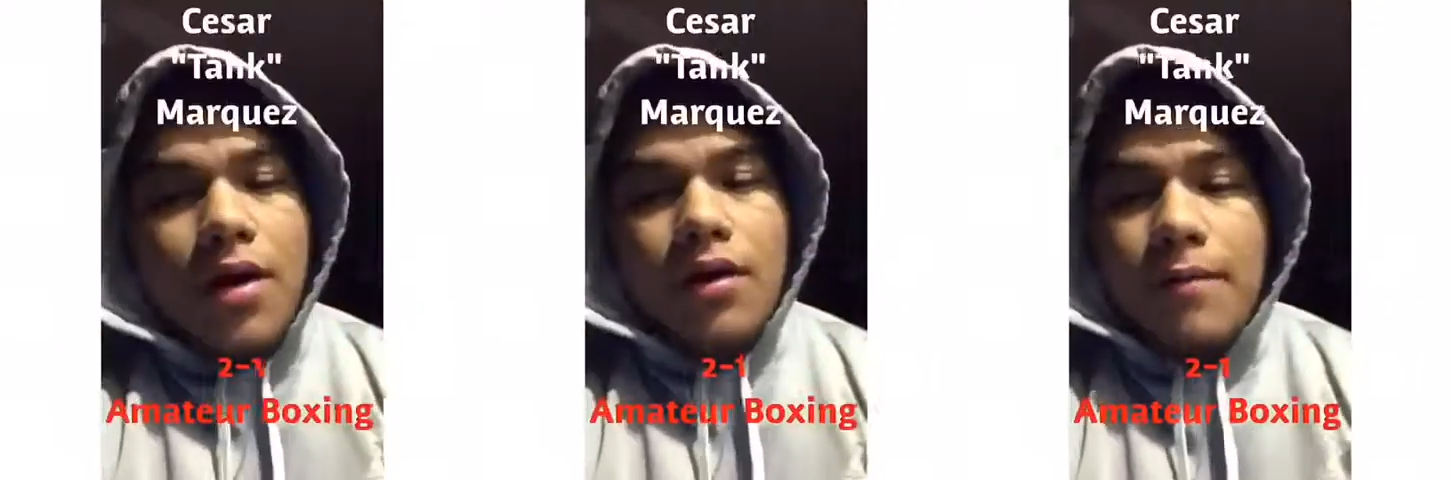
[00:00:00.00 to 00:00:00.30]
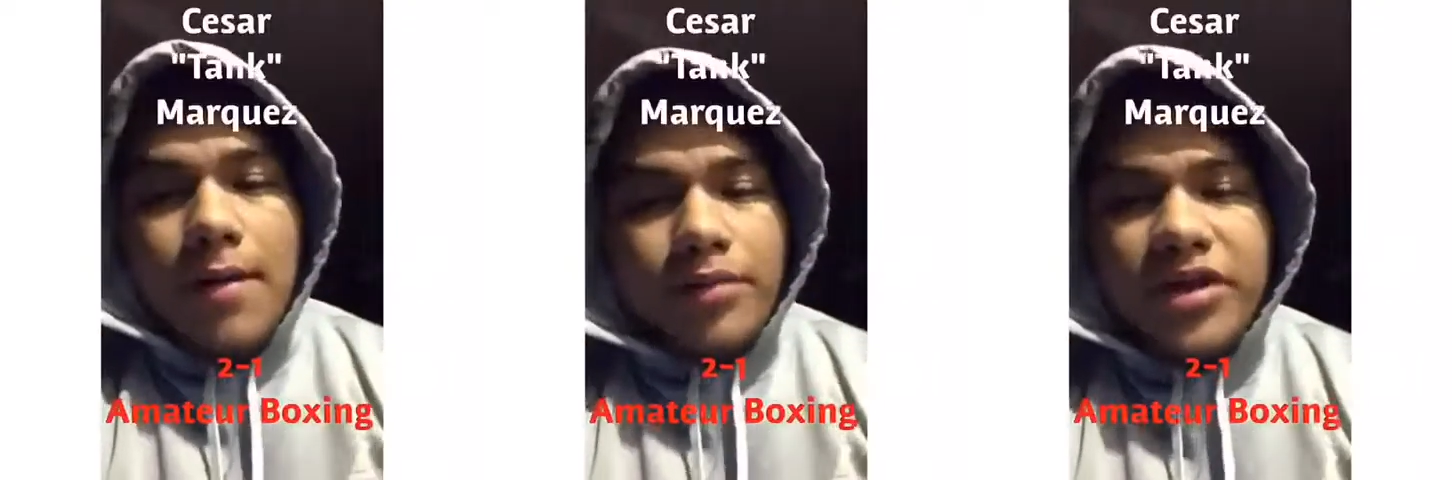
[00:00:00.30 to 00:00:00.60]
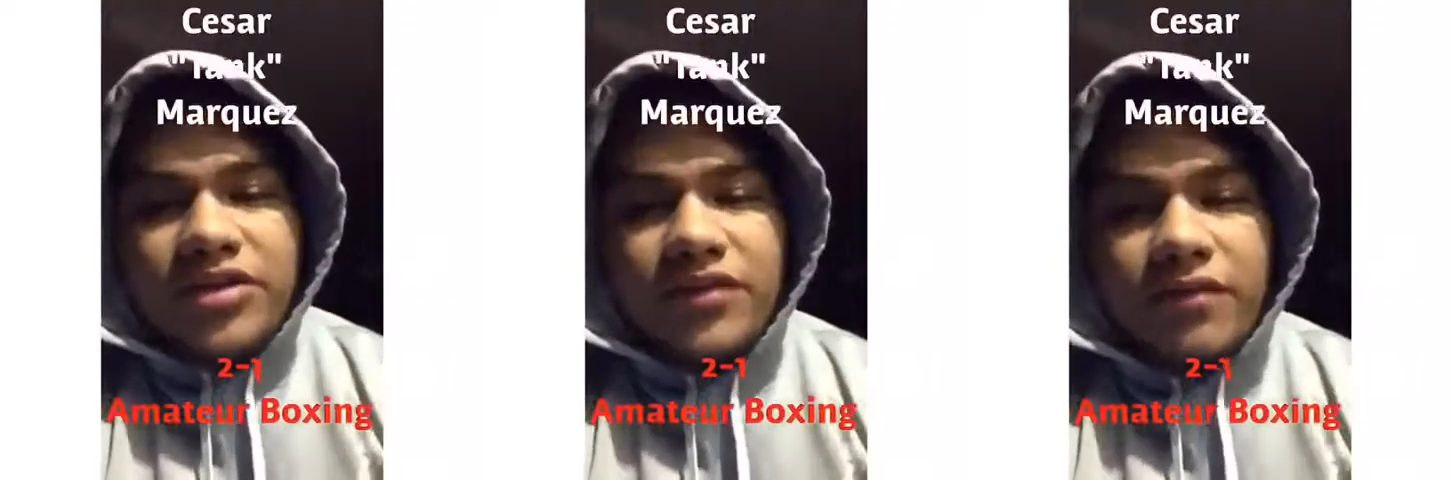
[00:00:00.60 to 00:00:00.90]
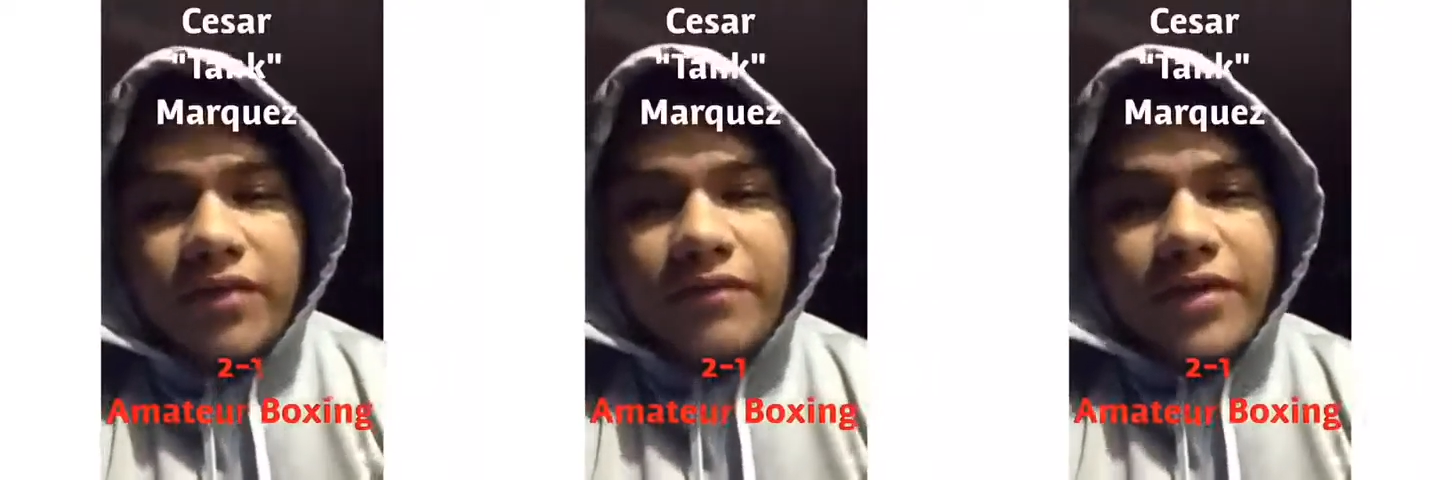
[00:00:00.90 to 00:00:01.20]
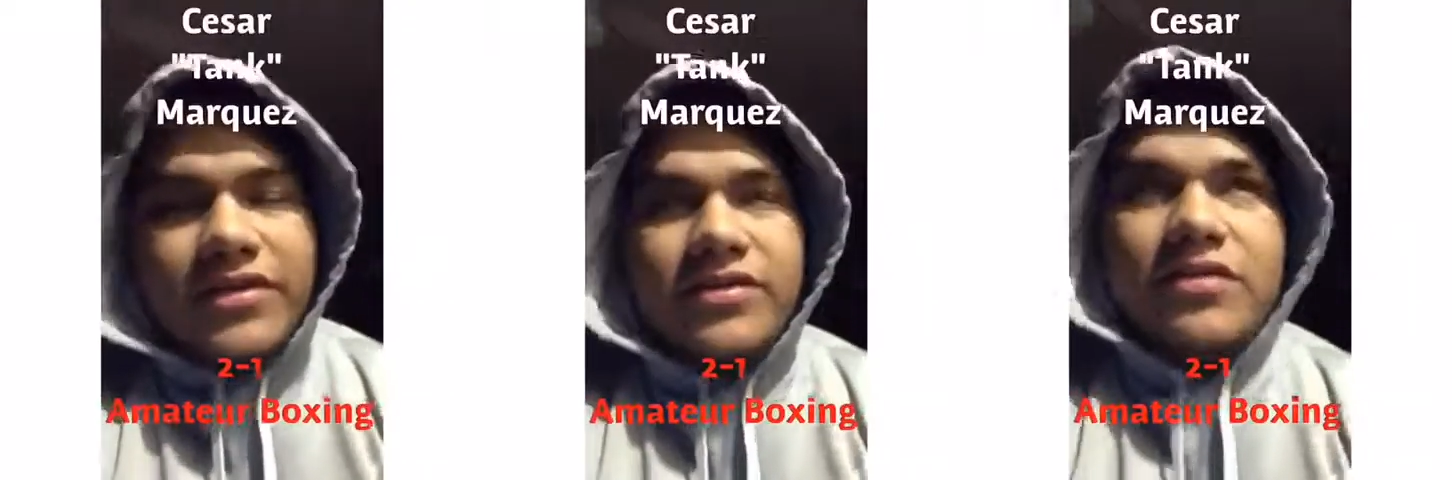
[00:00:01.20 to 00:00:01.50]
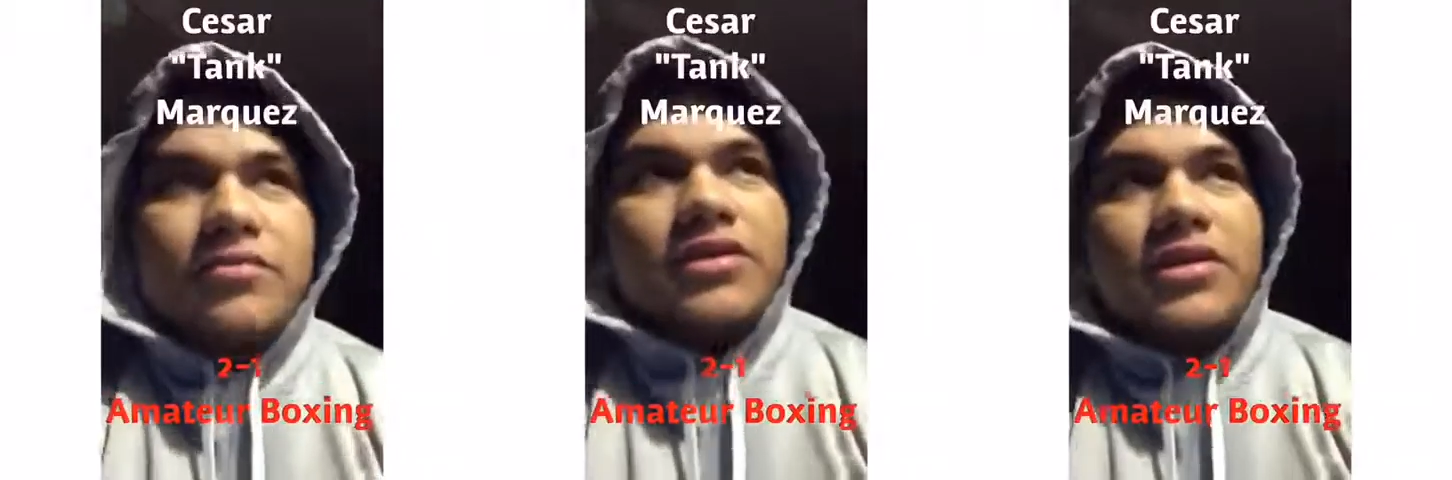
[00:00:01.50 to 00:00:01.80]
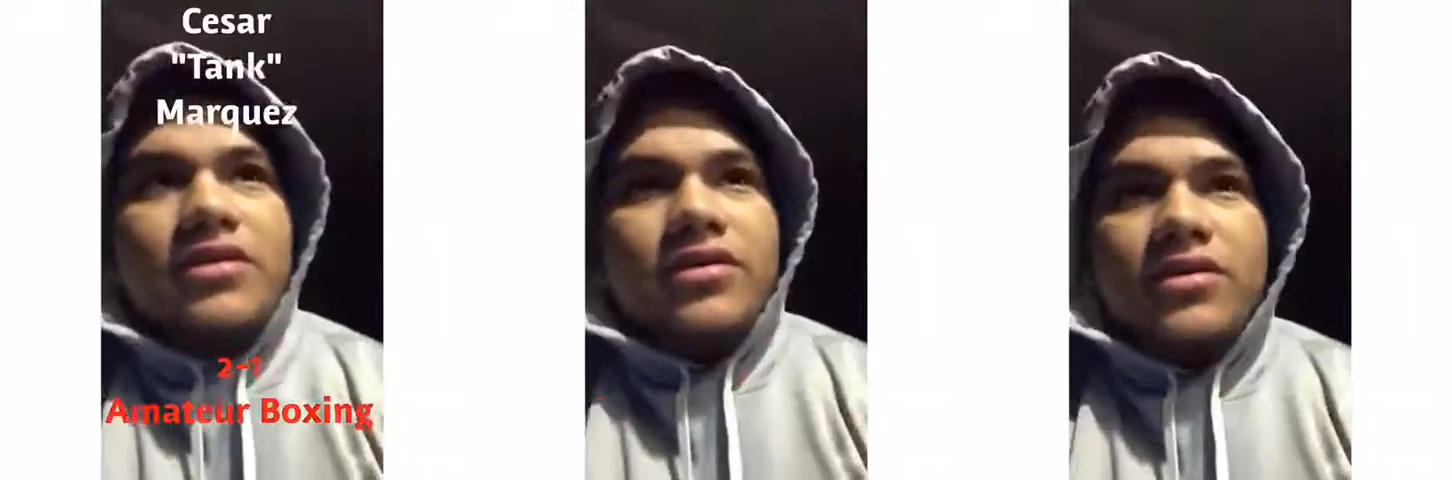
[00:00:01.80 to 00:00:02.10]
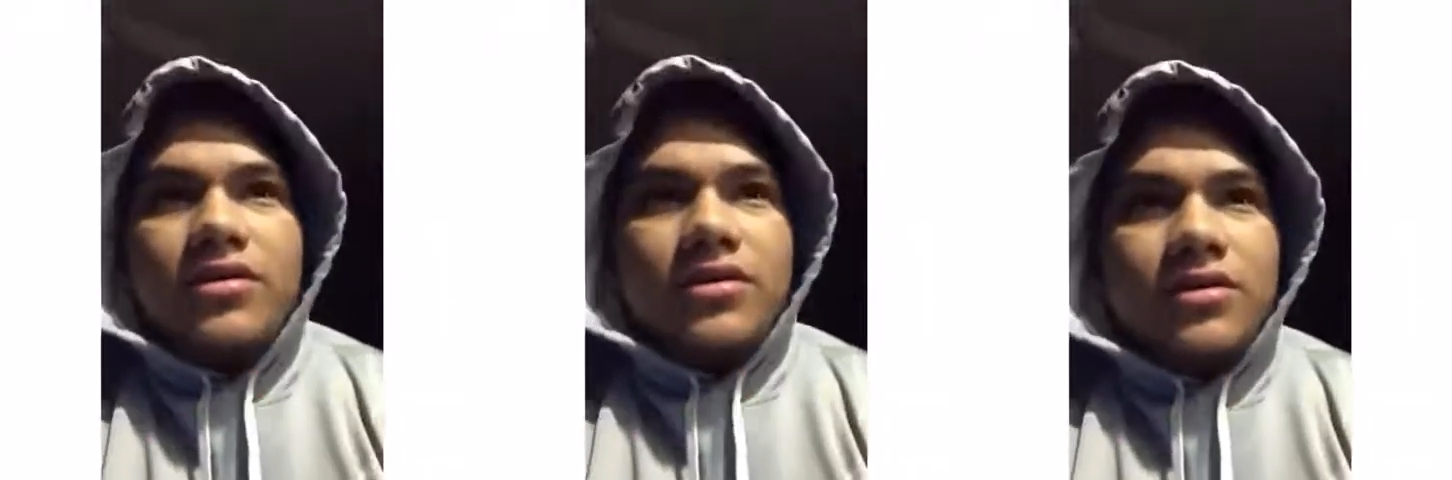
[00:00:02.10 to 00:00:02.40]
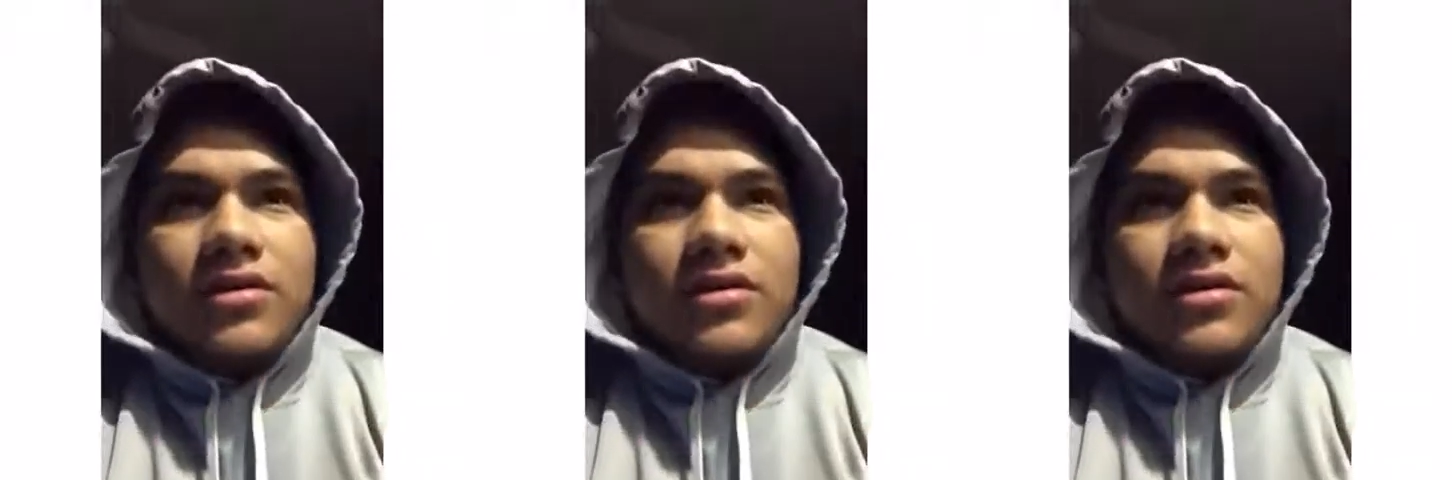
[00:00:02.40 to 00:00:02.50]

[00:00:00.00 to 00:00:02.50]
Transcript: Oh, my prediction for the fight is gonna be uh,